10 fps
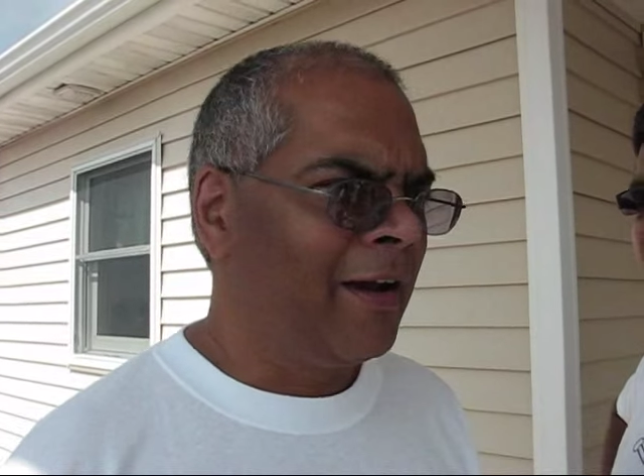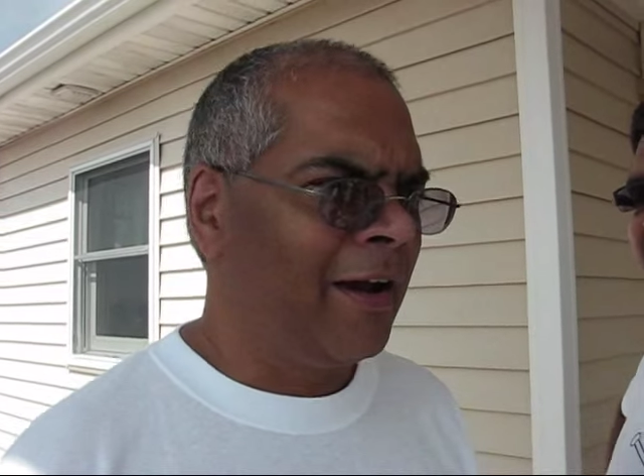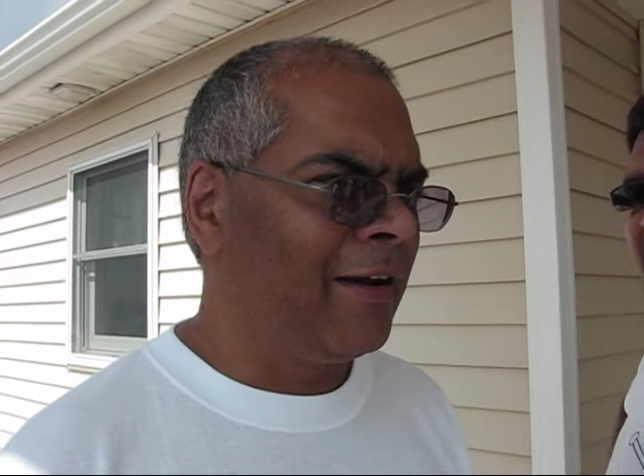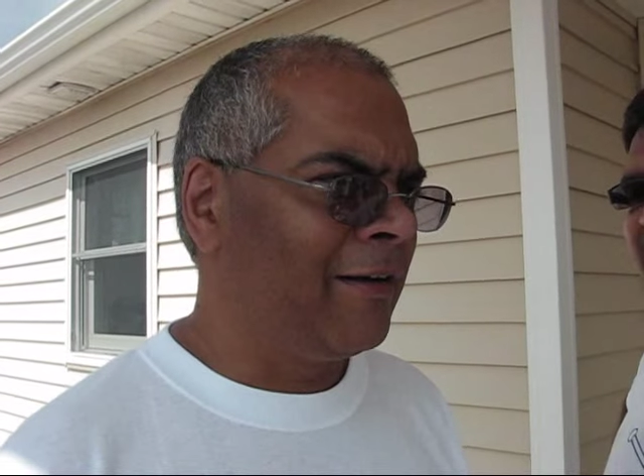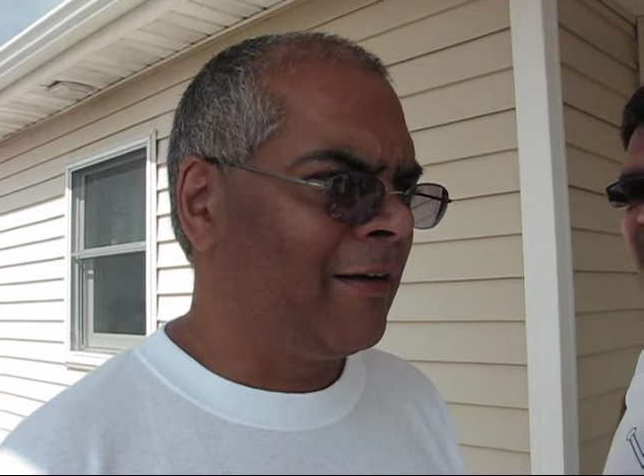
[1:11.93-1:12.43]

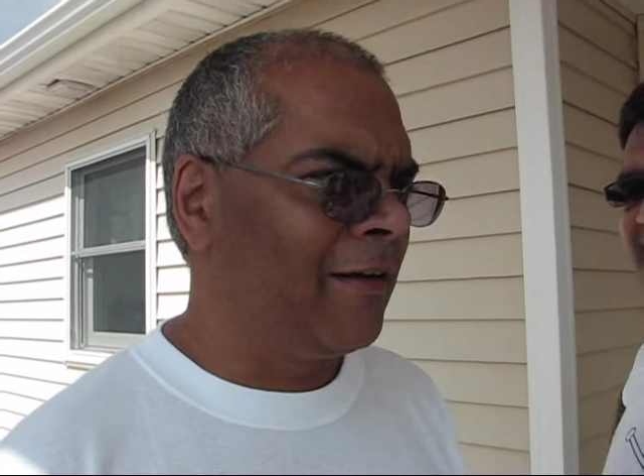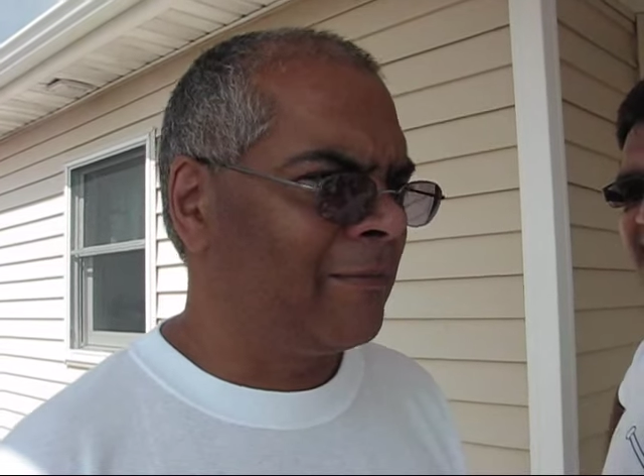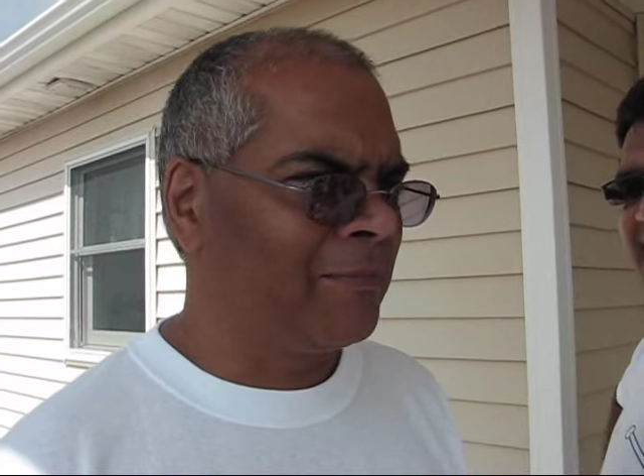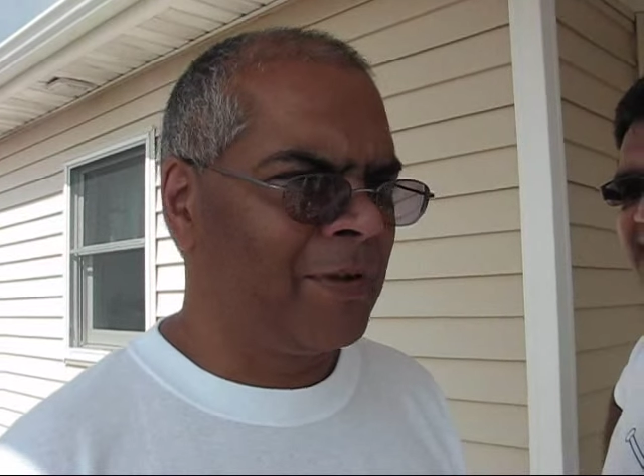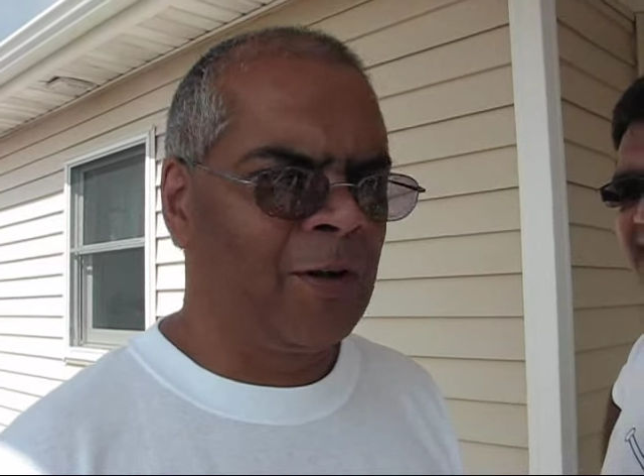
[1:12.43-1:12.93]
and
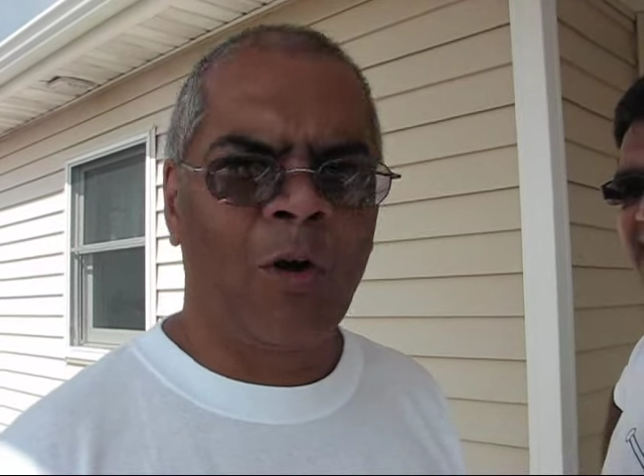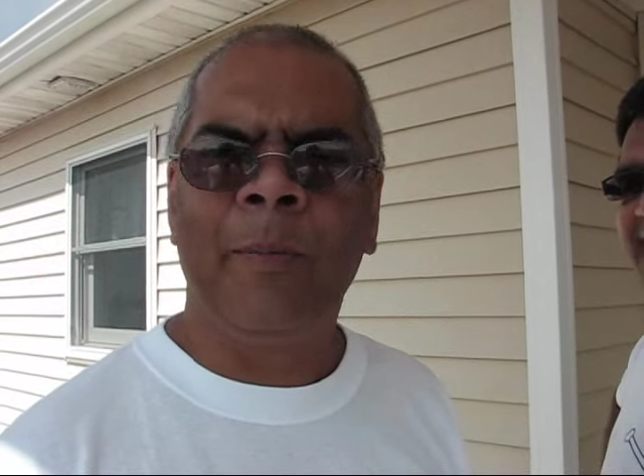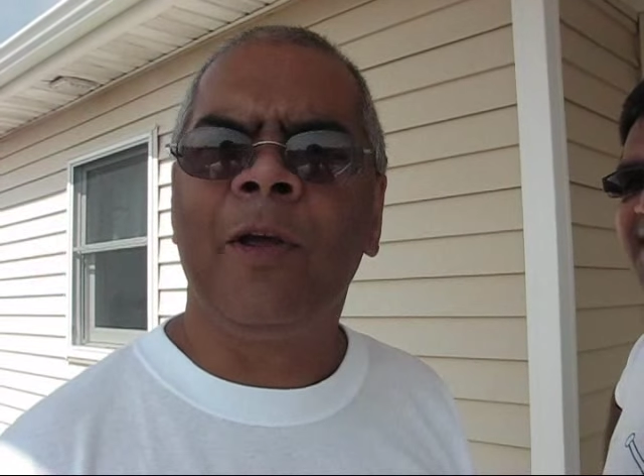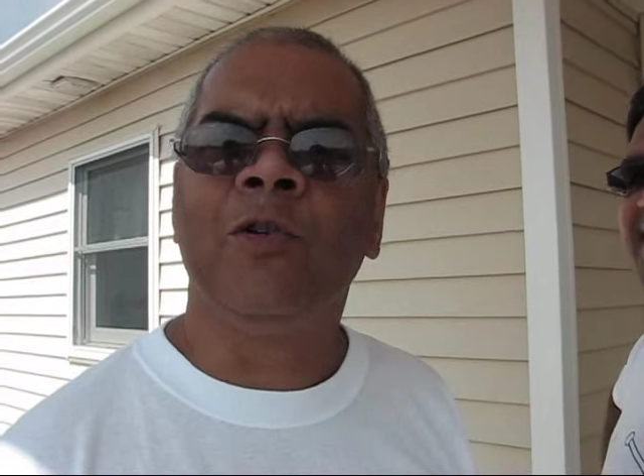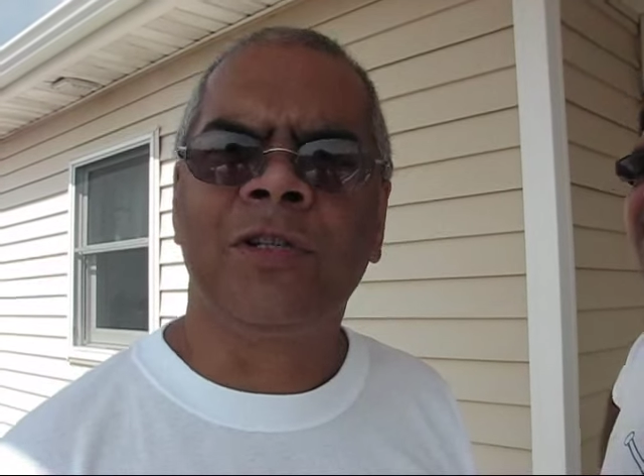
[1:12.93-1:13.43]
he
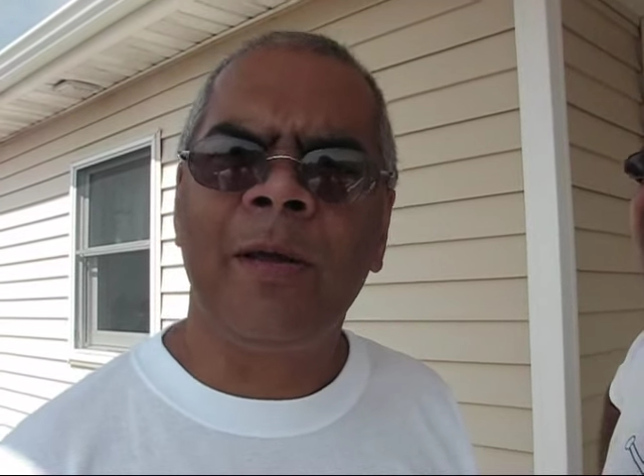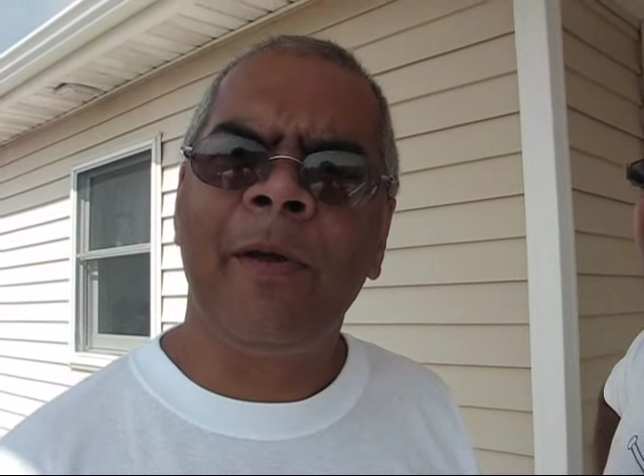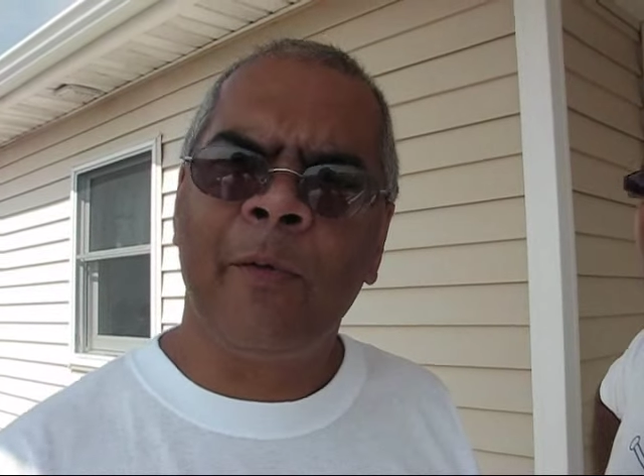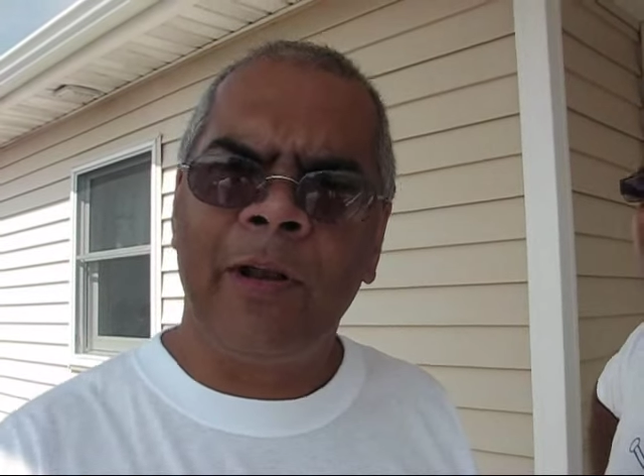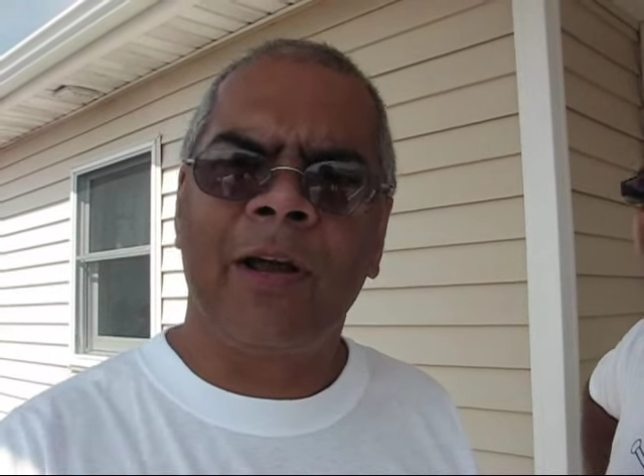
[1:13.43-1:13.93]
told me, you see
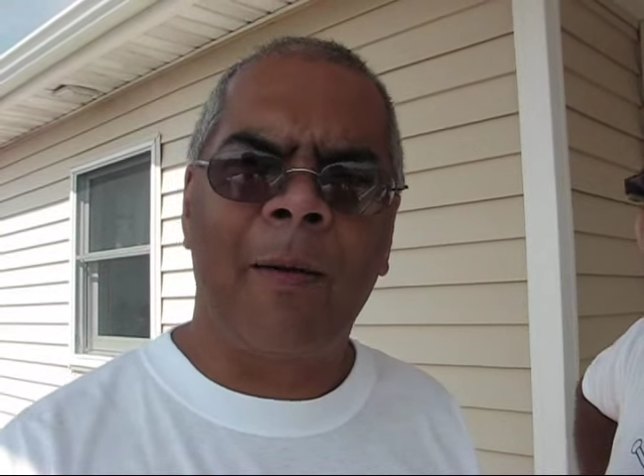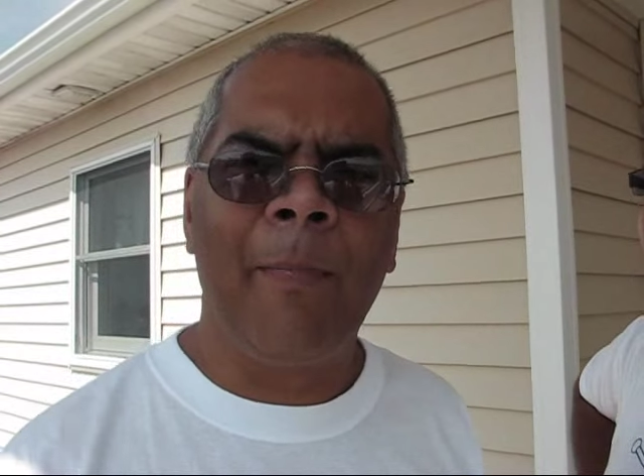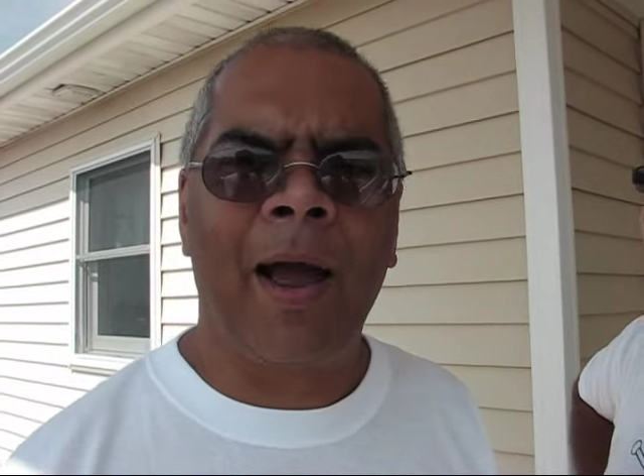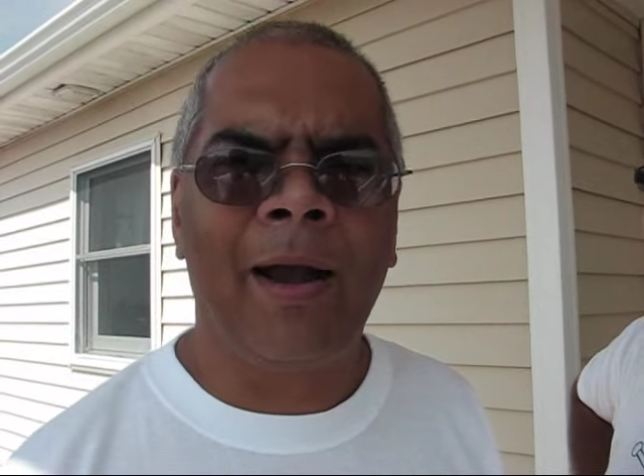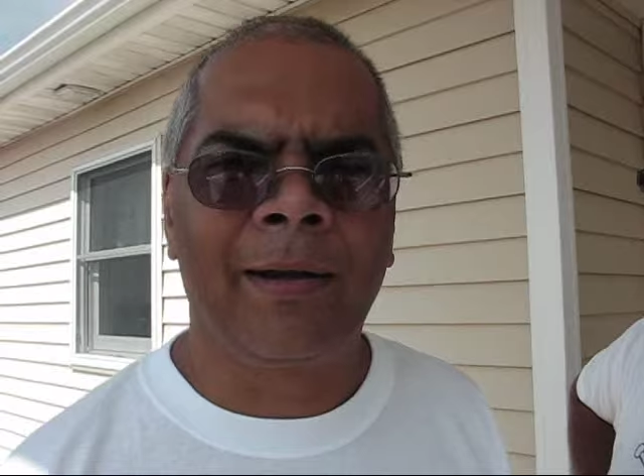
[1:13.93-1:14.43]
me when you come back,